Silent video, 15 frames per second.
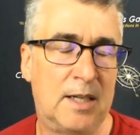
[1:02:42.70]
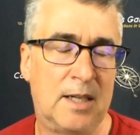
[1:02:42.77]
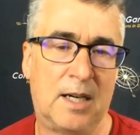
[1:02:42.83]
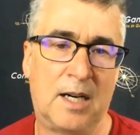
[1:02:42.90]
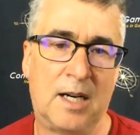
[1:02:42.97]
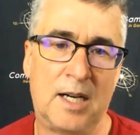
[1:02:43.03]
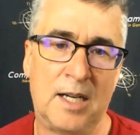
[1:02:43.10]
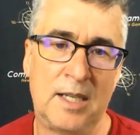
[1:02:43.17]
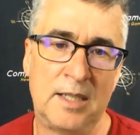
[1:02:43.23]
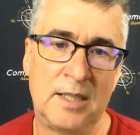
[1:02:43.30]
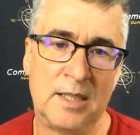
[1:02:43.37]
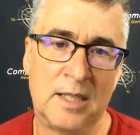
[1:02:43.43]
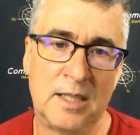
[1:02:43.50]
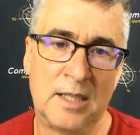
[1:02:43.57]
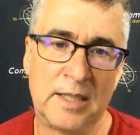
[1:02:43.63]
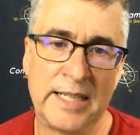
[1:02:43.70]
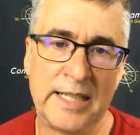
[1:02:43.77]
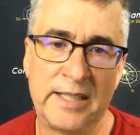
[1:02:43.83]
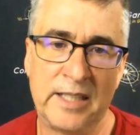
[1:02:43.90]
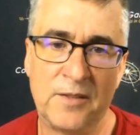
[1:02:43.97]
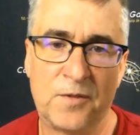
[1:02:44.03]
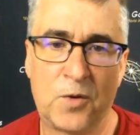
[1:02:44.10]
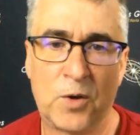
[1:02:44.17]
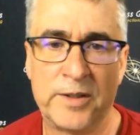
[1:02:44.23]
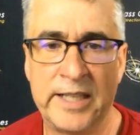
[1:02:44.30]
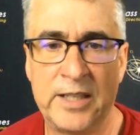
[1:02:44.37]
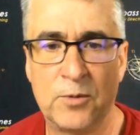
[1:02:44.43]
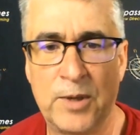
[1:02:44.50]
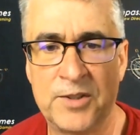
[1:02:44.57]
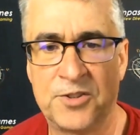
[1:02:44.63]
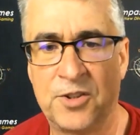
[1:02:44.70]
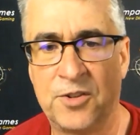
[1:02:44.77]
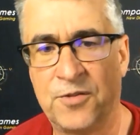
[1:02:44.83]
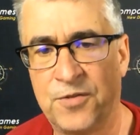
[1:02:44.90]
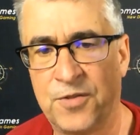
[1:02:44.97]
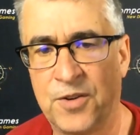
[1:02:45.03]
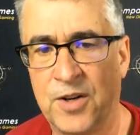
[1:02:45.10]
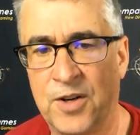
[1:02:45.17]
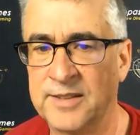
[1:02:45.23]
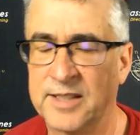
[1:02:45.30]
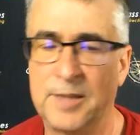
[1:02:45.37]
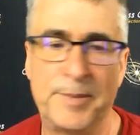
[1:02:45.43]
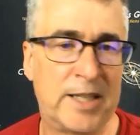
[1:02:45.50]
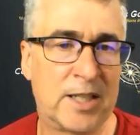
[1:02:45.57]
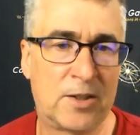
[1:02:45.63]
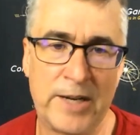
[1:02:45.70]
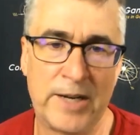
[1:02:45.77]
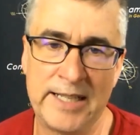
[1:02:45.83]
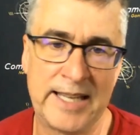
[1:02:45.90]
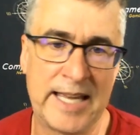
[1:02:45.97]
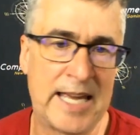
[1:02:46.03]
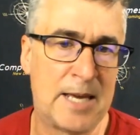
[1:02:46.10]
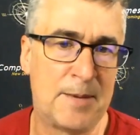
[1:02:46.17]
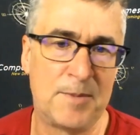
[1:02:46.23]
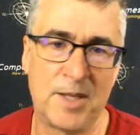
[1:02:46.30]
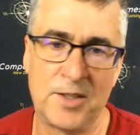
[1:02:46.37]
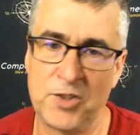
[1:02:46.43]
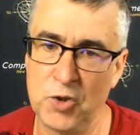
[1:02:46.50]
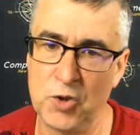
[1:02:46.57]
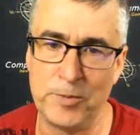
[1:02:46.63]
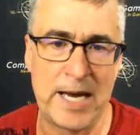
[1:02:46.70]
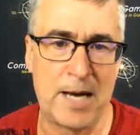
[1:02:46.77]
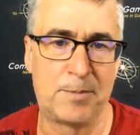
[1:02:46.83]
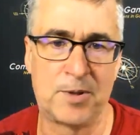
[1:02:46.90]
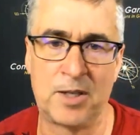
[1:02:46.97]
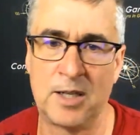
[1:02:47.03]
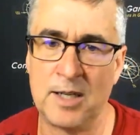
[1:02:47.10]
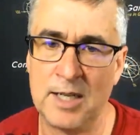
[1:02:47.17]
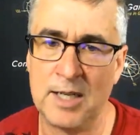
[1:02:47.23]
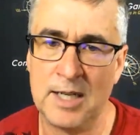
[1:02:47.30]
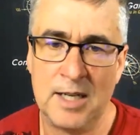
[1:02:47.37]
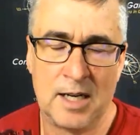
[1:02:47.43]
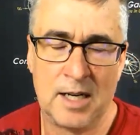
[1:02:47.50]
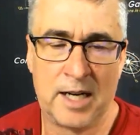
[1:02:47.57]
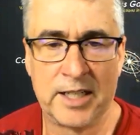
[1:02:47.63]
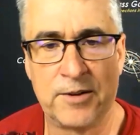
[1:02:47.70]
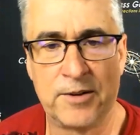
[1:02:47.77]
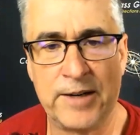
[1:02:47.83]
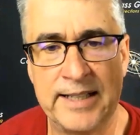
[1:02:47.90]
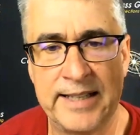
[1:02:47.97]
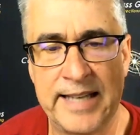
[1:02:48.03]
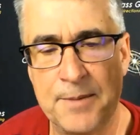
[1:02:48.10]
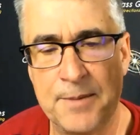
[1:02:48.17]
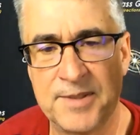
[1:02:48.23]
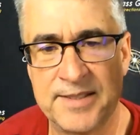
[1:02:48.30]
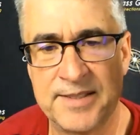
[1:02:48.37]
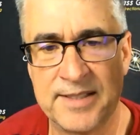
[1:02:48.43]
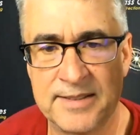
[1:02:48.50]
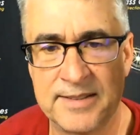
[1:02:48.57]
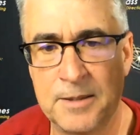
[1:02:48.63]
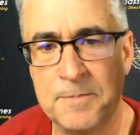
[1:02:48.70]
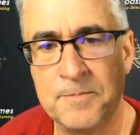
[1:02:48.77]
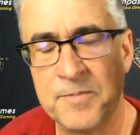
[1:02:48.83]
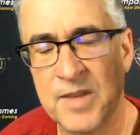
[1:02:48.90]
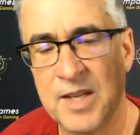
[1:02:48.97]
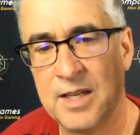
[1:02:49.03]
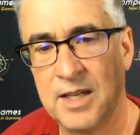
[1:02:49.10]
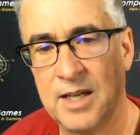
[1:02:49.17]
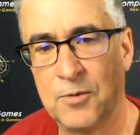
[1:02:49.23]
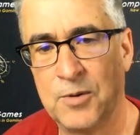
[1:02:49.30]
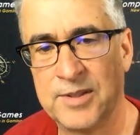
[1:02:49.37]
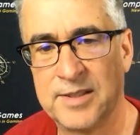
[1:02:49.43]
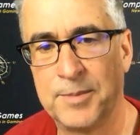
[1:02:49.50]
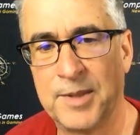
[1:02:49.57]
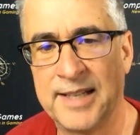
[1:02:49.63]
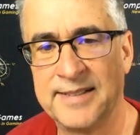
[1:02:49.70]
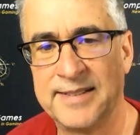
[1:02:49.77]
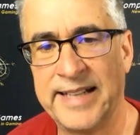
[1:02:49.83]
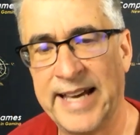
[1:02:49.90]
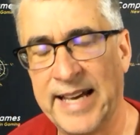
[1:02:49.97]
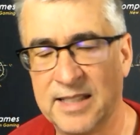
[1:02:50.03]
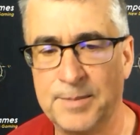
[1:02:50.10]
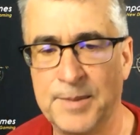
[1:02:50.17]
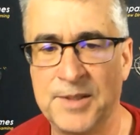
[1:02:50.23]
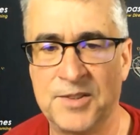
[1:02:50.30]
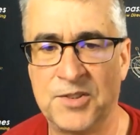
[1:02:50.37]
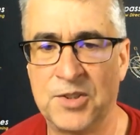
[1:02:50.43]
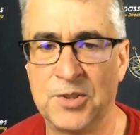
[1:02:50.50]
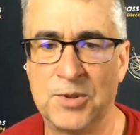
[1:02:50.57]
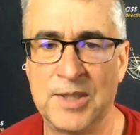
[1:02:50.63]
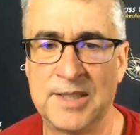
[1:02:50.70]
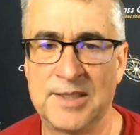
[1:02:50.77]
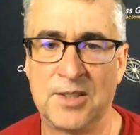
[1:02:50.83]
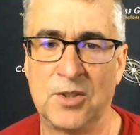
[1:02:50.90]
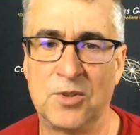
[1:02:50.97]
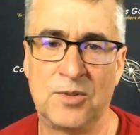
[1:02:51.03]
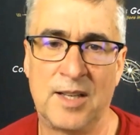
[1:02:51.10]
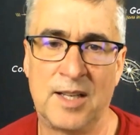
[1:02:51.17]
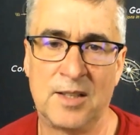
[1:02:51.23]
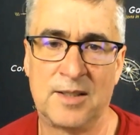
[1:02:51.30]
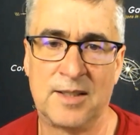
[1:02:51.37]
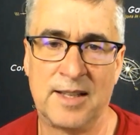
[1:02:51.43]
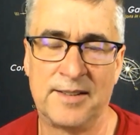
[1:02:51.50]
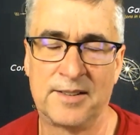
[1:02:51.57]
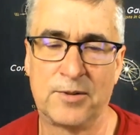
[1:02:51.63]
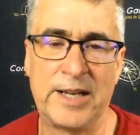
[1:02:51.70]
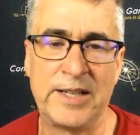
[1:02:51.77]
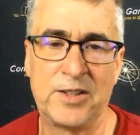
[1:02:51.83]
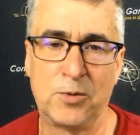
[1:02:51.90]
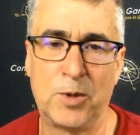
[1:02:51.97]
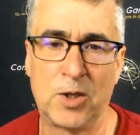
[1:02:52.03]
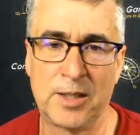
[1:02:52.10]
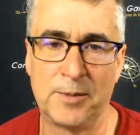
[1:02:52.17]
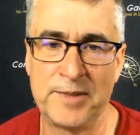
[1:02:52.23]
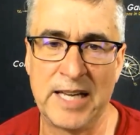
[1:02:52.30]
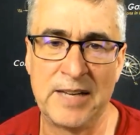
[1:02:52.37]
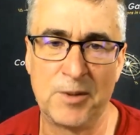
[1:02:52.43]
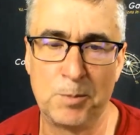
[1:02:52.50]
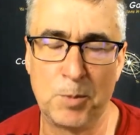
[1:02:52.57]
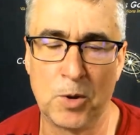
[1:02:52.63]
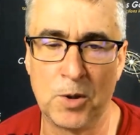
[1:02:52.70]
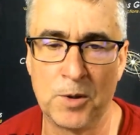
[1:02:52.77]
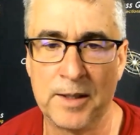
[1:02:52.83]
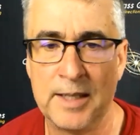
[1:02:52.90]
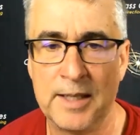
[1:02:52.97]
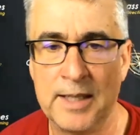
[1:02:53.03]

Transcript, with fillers: on 1914 uh, Western Front. It's going to be a great game, a two mapper on a great game system uh, with some nice enhancements to it. So uh, it's great to welcome David Bolt